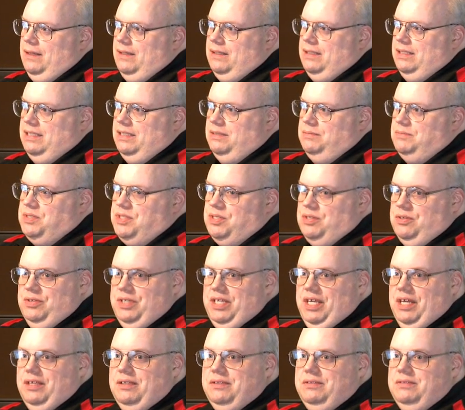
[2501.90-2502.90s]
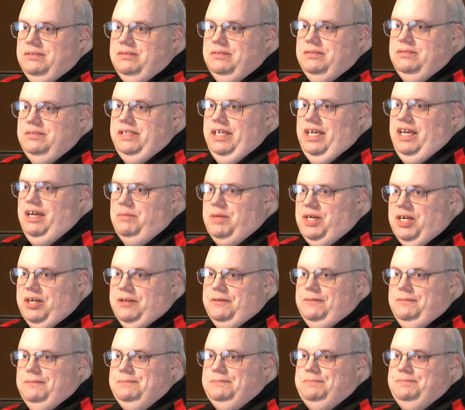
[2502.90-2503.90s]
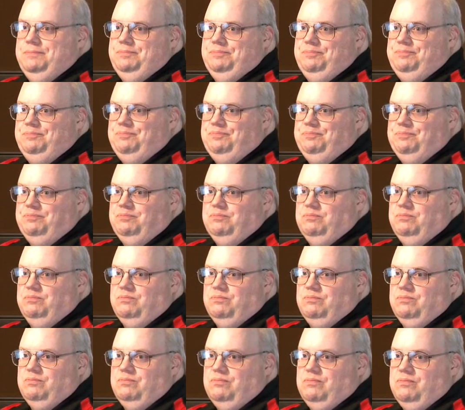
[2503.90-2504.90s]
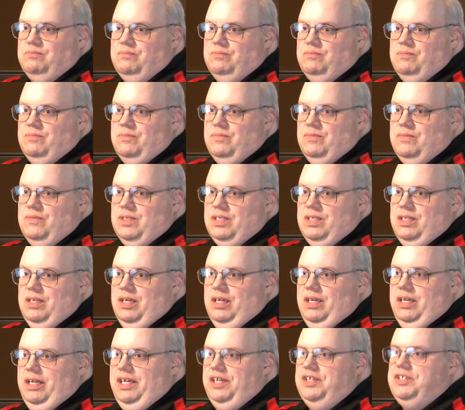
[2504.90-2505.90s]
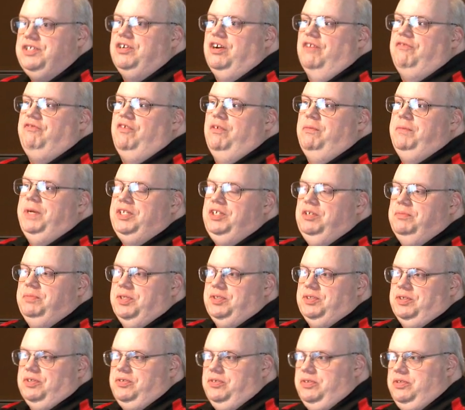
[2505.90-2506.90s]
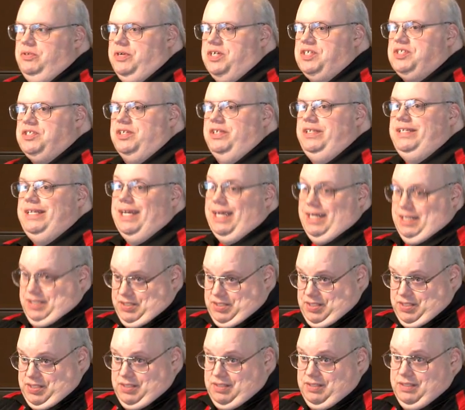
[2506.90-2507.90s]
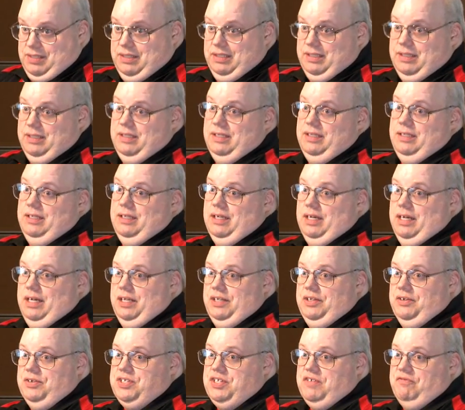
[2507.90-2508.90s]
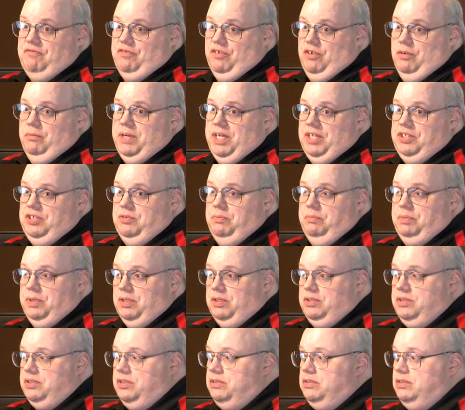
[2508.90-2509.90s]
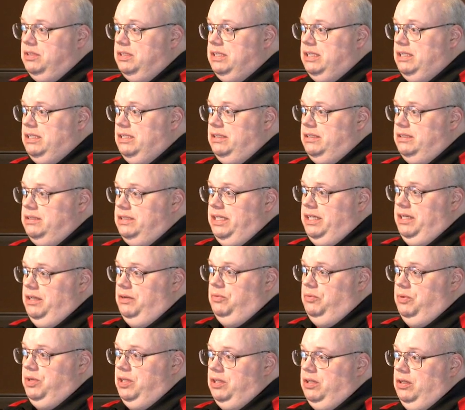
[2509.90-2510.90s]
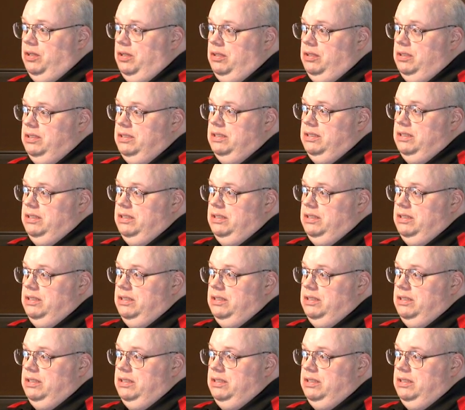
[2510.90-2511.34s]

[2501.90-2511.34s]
Uh, so yeah. Yeah, Mark. Is there a full menu builder? Is there a full menu builder? Good question. Yes. Uh, there is a full menu builder. Uh, it will,